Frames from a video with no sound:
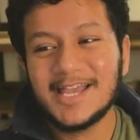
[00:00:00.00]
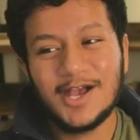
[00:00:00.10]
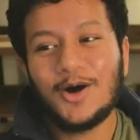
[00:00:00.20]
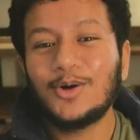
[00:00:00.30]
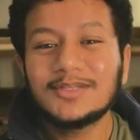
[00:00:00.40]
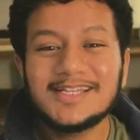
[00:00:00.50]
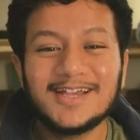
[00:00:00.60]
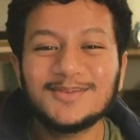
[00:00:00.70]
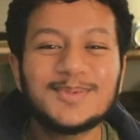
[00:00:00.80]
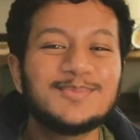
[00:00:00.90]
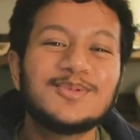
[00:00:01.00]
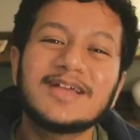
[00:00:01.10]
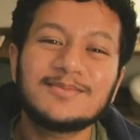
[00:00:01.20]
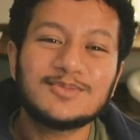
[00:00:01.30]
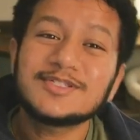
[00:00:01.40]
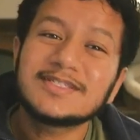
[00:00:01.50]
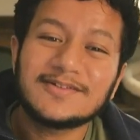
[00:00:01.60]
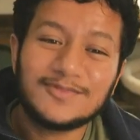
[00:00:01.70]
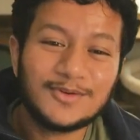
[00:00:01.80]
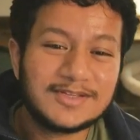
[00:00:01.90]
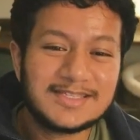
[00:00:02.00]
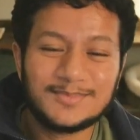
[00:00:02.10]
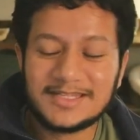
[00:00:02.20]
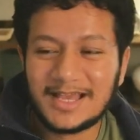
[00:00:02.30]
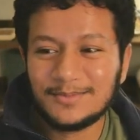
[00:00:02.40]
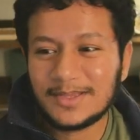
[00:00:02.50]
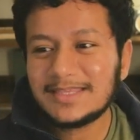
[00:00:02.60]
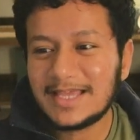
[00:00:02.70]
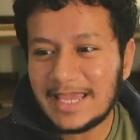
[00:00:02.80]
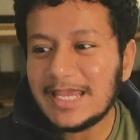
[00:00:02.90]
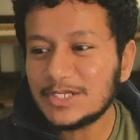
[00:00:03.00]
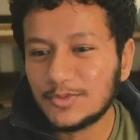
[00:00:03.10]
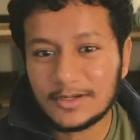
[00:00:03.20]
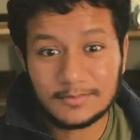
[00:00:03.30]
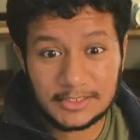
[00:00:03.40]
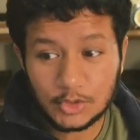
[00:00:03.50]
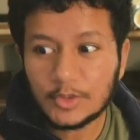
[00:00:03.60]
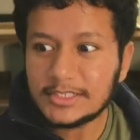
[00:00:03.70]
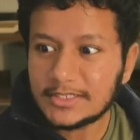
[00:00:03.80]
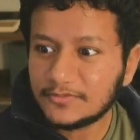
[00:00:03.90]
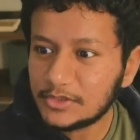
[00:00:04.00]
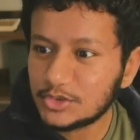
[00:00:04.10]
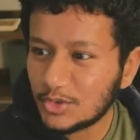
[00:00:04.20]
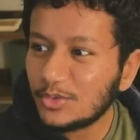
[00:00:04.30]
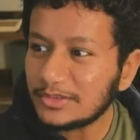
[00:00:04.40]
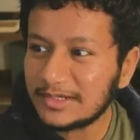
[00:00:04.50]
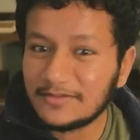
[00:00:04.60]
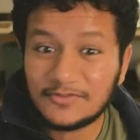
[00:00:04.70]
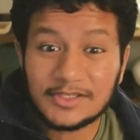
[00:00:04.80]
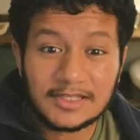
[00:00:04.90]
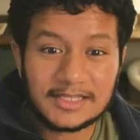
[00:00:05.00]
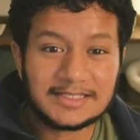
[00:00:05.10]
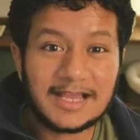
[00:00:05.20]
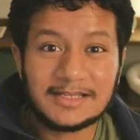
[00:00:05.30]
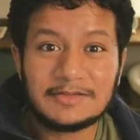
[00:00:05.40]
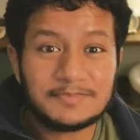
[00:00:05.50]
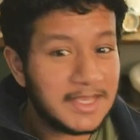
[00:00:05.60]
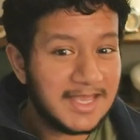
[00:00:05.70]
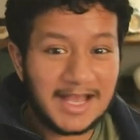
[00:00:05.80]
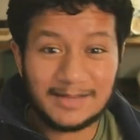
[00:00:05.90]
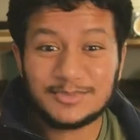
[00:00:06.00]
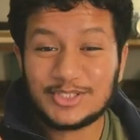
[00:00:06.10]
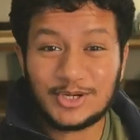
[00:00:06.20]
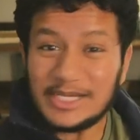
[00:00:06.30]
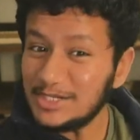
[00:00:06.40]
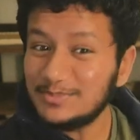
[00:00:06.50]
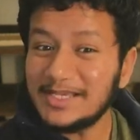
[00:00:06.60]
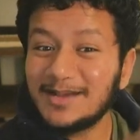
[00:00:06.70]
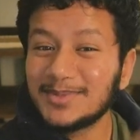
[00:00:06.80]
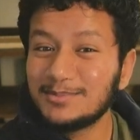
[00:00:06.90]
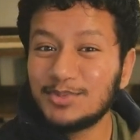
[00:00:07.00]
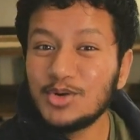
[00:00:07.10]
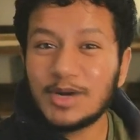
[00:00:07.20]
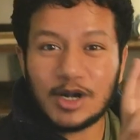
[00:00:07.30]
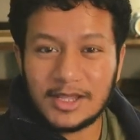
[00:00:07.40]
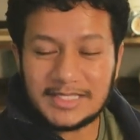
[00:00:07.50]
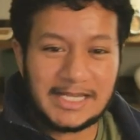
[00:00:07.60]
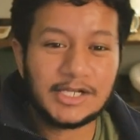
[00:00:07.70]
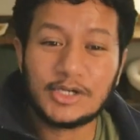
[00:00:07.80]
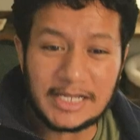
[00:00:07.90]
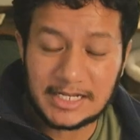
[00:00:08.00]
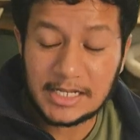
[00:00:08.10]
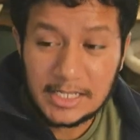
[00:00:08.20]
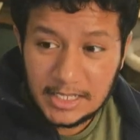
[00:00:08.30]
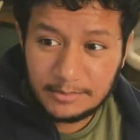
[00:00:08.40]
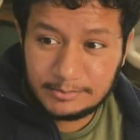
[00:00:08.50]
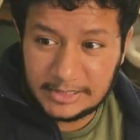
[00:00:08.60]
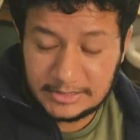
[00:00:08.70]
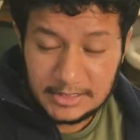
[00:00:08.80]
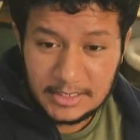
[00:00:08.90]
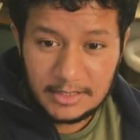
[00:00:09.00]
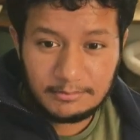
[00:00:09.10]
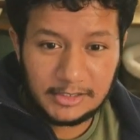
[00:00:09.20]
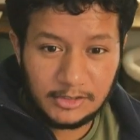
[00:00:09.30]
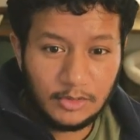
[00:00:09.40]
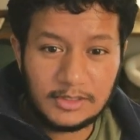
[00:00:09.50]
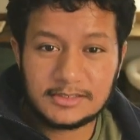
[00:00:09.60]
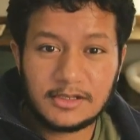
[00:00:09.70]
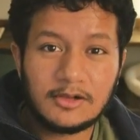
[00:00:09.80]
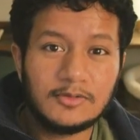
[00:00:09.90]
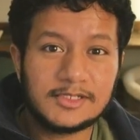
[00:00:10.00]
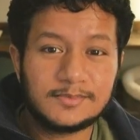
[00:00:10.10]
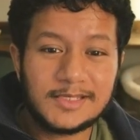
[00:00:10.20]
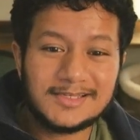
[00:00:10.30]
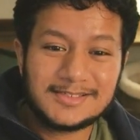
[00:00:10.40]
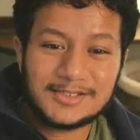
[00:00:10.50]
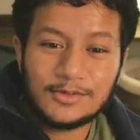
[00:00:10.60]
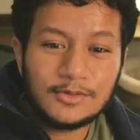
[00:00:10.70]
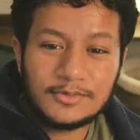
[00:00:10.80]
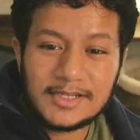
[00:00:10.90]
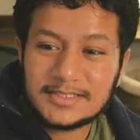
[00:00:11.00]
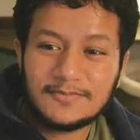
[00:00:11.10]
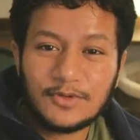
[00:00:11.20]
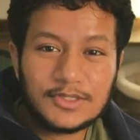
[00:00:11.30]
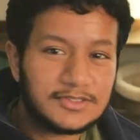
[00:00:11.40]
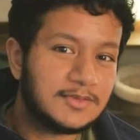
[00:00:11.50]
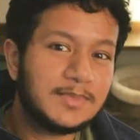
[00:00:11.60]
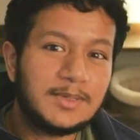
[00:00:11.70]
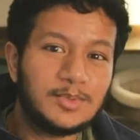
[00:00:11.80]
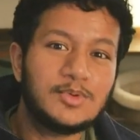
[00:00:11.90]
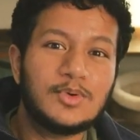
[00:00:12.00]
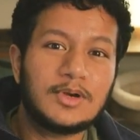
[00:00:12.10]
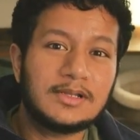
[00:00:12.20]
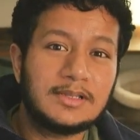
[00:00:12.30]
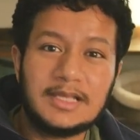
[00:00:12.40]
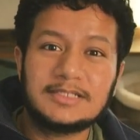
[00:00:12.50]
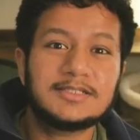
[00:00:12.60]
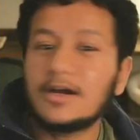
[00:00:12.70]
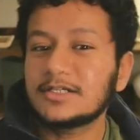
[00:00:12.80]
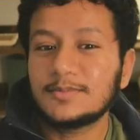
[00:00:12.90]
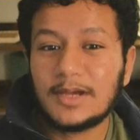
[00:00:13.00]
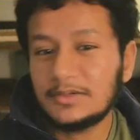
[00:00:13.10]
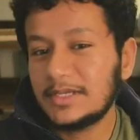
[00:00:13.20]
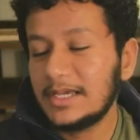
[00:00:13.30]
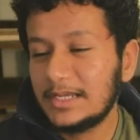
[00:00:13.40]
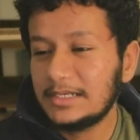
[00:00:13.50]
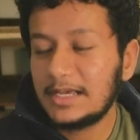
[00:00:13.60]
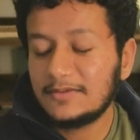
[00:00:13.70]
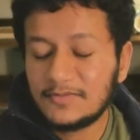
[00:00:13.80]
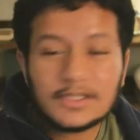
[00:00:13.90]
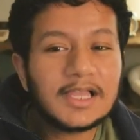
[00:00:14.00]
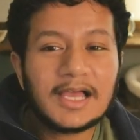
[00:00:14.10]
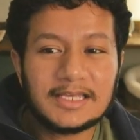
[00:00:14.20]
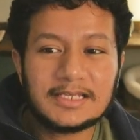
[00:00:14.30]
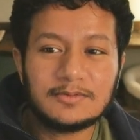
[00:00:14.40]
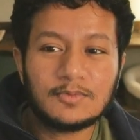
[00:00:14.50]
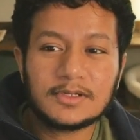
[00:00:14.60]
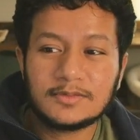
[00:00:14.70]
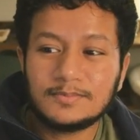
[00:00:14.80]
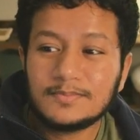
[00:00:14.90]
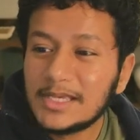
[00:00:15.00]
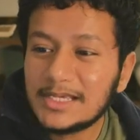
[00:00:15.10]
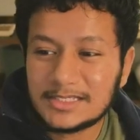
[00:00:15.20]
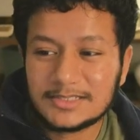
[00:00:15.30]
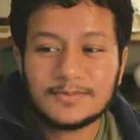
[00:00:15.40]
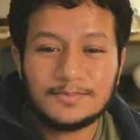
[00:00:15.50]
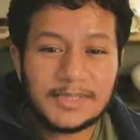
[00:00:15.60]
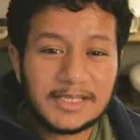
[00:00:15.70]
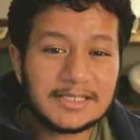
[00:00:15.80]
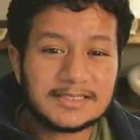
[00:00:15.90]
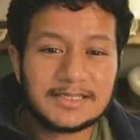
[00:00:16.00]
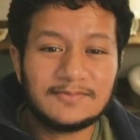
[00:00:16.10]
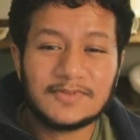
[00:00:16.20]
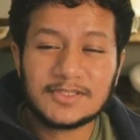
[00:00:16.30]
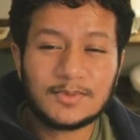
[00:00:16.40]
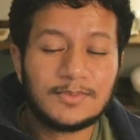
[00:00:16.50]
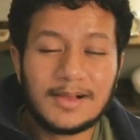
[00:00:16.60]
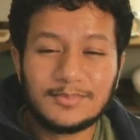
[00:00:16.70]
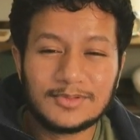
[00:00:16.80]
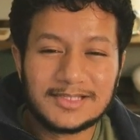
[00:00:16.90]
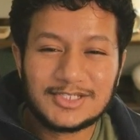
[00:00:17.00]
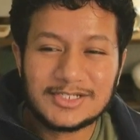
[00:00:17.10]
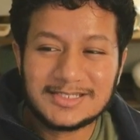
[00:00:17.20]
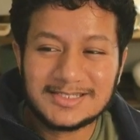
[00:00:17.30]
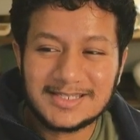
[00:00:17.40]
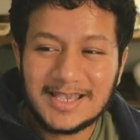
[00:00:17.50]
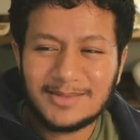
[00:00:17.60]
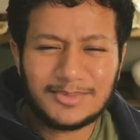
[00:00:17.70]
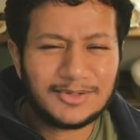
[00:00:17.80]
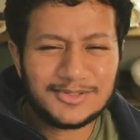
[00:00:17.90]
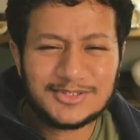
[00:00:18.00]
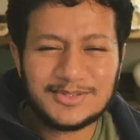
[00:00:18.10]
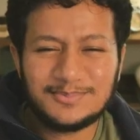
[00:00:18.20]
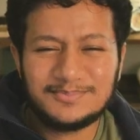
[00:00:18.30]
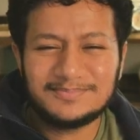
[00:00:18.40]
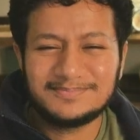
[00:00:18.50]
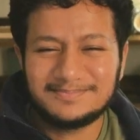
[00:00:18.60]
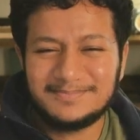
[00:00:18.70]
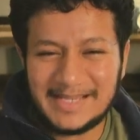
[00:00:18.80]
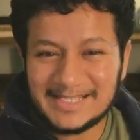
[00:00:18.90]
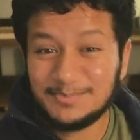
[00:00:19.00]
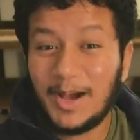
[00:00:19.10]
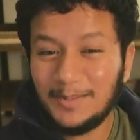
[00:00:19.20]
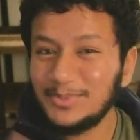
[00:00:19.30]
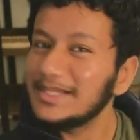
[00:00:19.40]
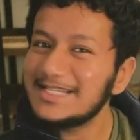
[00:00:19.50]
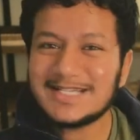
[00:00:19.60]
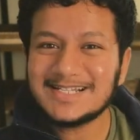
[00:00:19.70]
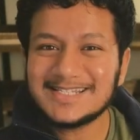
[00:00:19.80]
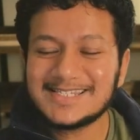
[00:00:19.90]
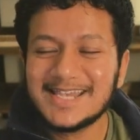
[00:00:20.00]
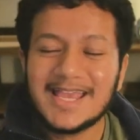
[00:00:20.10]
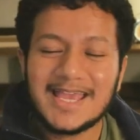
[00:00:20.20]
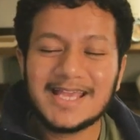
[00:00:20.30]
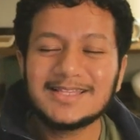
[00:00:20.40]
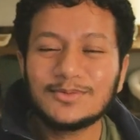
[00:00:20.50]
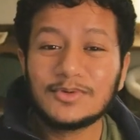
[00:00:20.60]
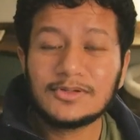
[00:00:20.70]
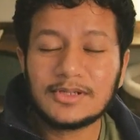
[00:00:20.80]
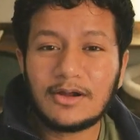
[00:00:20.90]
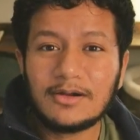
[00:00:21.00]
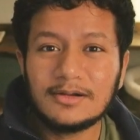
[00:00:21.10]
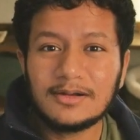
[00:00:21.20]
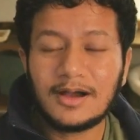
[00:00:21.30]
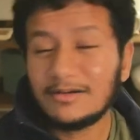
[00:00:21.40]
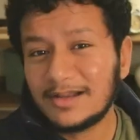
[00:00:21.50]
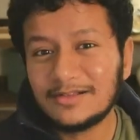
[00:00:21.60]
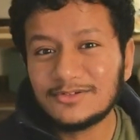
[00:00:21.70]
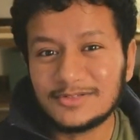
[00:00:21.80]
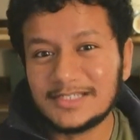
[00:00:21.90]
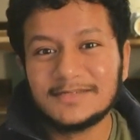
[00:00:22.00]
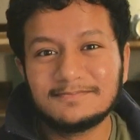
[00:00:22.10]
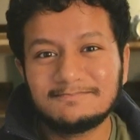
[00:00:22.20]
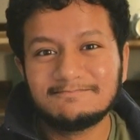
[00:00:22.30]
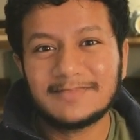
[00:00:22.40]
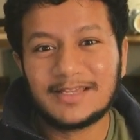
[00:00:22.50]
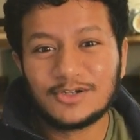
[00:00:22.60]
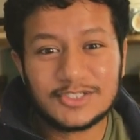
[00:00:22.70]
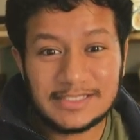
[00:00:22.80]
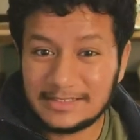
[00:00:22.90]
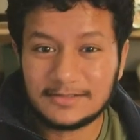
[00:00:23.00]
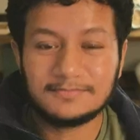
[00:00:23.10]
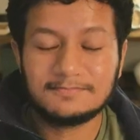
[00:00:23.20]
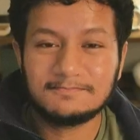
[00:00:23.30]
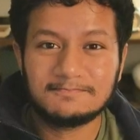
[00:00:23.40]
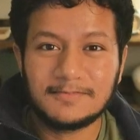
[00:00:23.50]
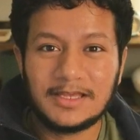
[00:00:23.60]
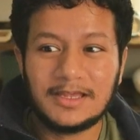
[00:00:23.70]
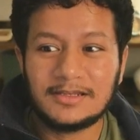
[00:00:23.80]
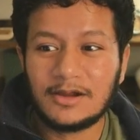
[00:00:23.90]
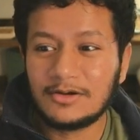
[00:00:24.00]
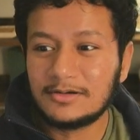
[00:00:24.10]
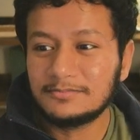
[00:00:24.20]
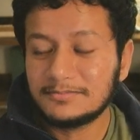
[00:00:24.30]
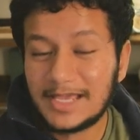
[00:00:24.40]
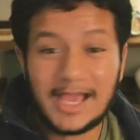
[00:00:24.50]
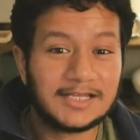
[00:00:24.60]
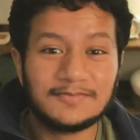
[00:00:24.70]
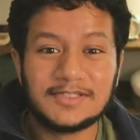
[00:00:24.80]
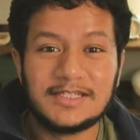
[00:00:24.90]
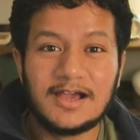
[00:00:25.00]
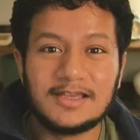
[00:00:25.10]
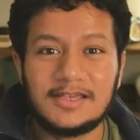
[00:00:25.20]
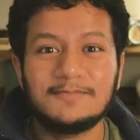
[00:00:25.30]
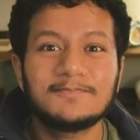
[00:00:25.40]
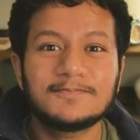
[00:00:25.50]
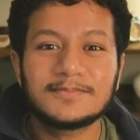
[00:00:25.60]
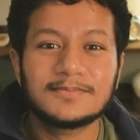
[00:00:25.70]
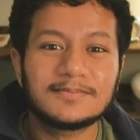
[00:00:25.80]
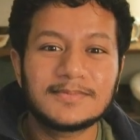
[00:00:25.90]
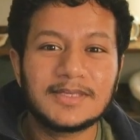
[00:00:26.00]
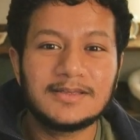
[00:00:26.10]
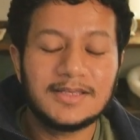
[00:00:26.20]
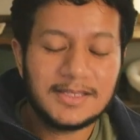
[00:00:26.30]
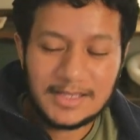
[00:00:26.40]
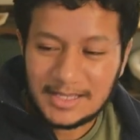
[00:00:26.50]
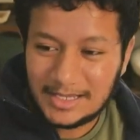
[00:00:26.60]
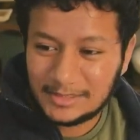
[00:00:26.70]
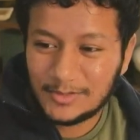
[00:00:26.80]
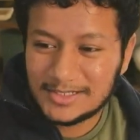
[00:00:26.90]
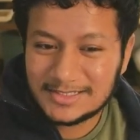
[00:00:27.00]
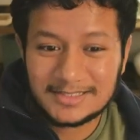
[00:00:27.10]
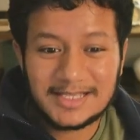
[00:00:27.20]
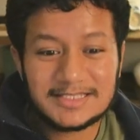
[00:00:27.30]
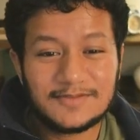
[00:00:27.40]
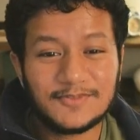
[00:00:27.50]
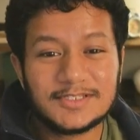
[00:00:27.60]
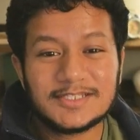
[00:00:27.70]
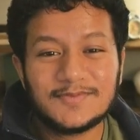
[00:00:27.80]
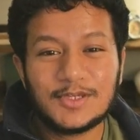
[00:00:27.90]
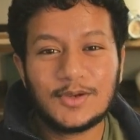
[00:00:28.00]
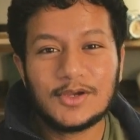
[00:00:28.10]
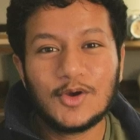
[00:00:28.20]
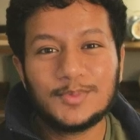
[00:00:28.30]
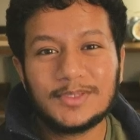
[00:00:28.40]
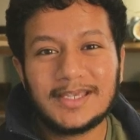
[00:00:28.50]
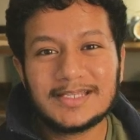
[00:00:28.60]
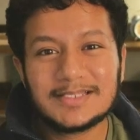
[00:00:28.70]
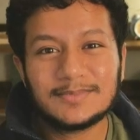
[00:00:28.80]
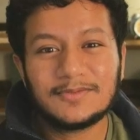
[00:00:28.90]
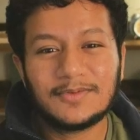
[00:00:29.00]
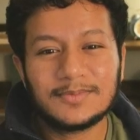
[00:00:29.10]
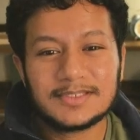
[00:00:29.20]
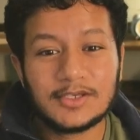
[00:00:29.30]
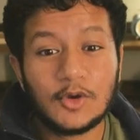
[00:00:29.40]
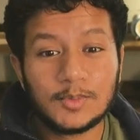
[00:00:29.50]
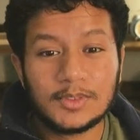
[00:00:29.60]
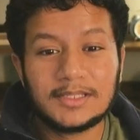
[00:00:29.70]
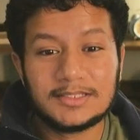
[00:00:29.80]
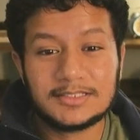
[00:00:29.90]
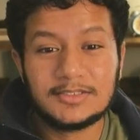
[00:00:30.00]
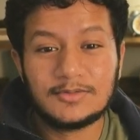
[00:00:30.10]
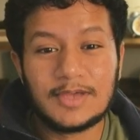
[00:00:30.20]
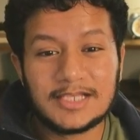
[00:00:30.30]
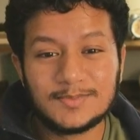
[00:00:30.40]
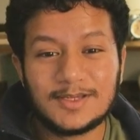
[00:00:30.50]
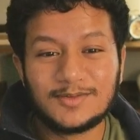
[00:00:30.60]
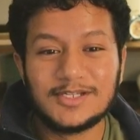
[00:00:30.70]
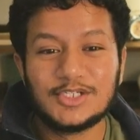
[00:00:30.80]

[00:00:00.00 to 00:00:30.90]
Only young people get most of the focus. I mean, I'm at that age where I'm like 27 years old and I feel like I am I'm starting to become the boomer on the internet. But my goal has always been to raise the voices of people who are less talked about and i feel like one of the biggest biggest invisible populations but also the biggest populations in the world are our elderly and are sick and are actively dying. Anyways, that's it for this video. I hope you gained something from this. I hope you like this new aspect ratio.